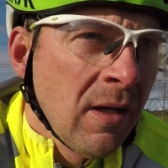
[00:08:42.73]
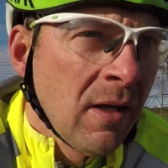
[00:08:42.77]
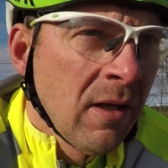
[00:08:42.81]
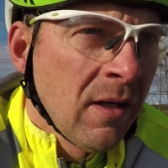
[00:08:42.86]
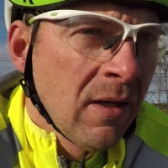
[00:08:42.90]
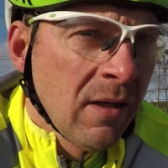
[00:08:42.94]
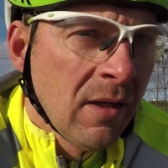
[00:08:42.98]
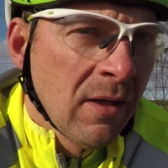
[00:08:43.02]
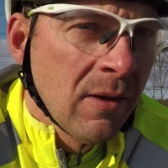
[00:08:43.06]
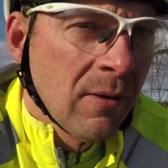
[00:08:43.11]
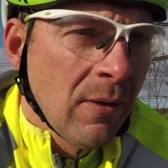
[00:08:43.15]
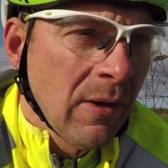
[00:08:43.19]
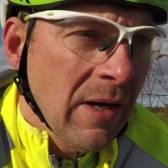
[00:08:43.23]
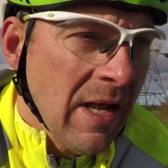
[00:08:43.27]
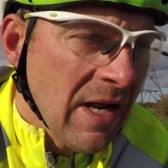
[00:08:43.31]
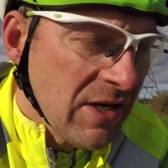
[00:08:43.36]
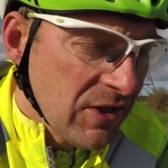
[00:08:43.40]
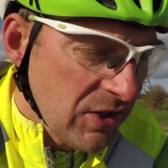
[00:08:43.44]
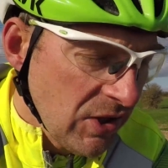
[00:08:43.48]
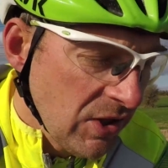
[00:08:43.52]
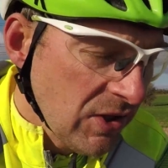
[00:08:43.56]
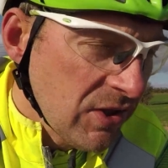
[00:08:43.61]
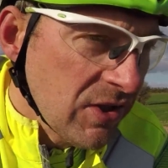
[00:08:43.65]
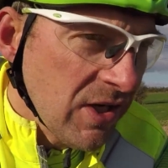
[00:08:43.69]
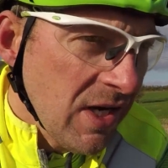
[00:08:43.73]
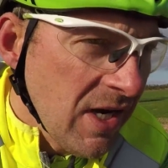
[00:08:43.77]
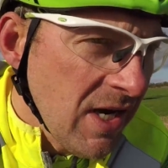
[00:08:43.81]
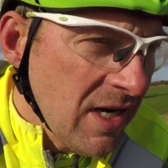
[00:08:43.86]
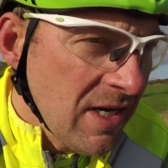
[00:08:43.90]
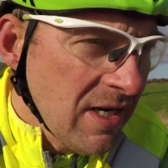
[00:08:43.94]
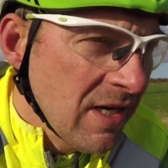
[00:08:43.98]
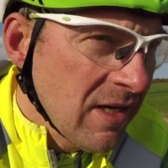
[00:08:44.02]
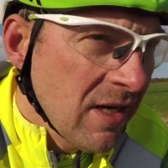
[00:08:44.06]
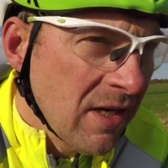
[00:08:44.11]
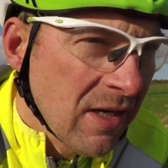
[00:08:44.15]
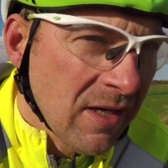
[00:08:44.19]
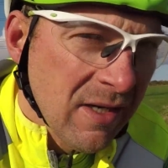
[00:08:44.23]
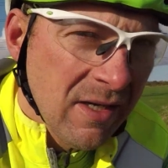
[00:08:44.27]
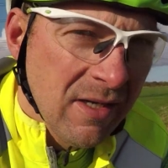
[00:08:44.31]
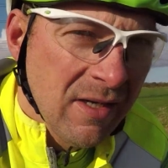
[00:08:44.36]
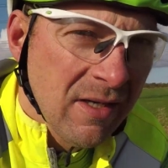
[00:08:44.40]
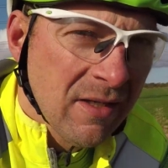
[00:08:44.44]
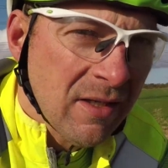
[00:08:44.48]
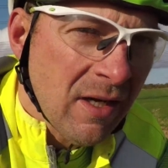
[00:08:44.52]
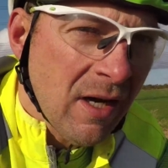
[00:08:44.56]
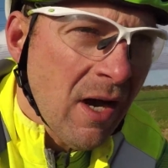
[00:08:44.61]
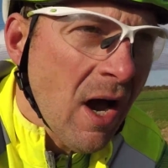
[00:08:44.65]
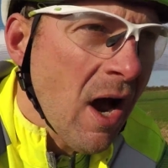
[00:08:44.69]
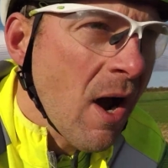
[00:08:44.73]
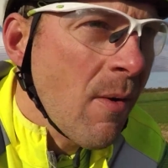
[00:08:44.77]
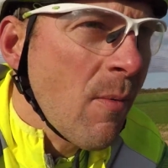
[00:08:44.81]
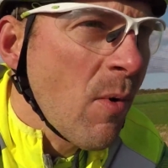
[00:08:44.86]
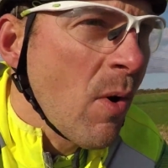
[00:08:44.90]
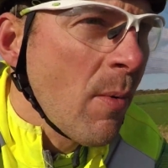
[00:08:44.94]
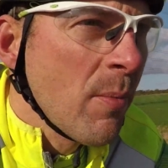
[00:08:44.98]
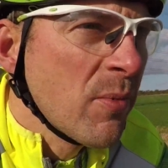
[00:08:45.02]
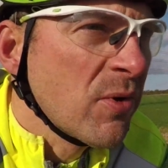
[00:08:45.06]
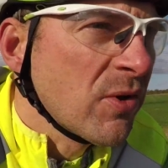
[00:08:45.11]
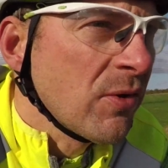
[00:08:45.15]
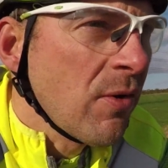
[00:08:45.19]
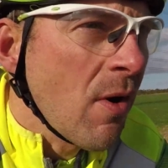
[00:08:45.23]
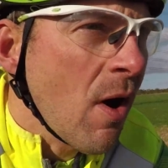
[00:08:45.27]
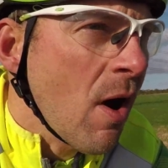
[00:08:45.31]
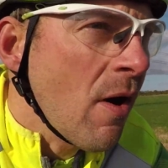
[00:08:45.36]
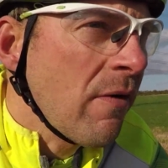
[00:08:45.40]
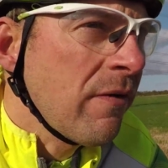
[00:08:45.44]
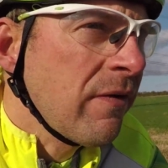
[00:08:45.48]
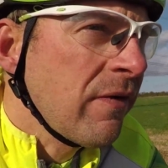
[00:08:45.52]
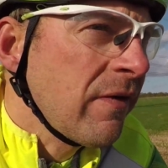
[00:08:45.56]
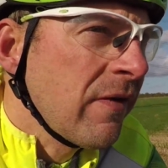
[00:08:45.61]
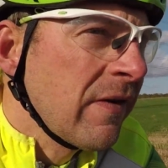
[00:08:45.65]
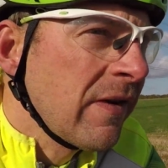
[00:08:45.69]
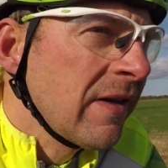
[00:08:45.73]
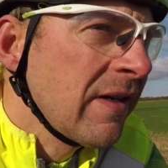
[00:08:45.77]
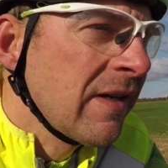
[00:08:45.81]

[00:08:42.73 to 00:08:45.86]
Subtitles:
else? Well, as you can see, arm warmers are off.